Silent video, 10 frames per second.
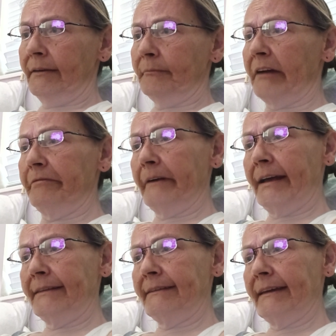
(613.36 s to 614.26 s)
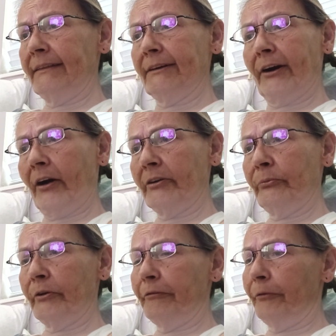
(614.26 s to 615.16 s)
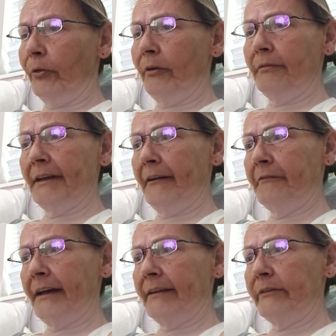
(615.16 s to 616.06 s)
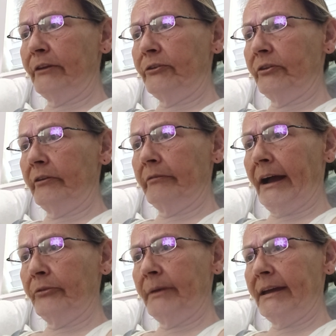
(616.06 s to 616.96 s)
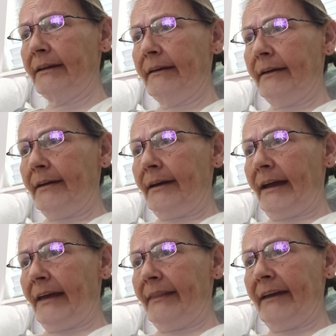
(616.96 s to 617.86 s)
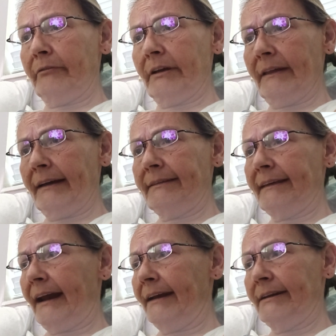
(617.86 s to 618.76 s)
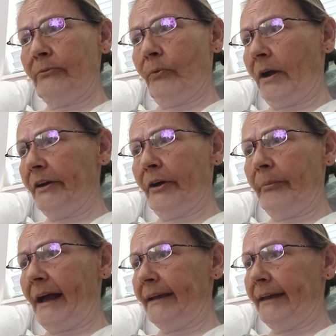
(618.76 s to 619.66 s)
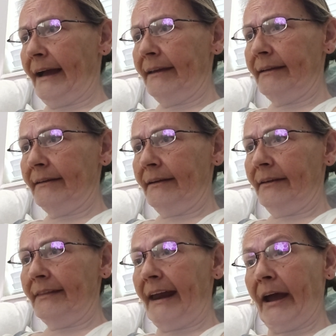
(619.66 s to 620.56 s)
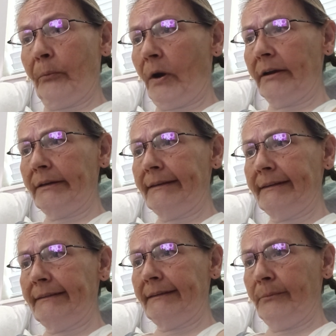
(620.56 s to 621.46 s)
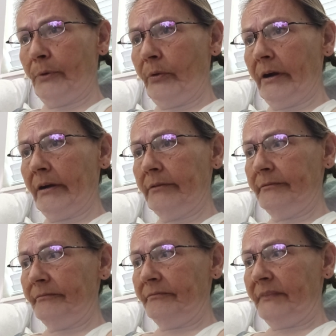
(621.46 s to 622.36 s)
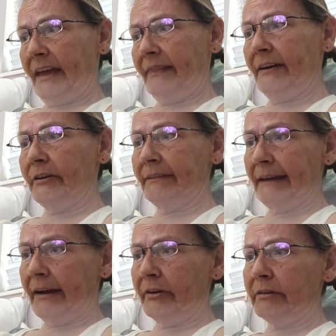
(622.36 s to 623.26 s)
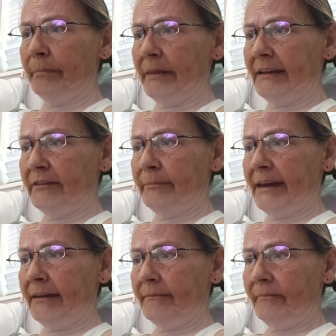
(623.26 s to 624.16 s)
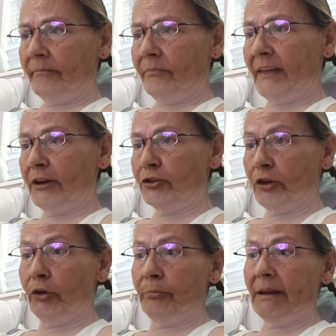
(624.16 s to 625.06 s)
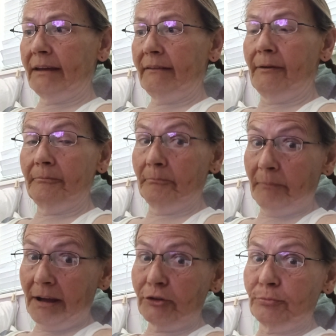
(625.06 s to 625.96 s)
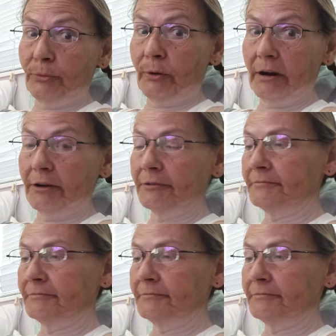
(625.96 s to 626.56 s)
My friends in the garden were full of love as they stood around me, and they realized that I didn't want to go back yet, that I wanted to see more. In their desire to please me, they showed me much more.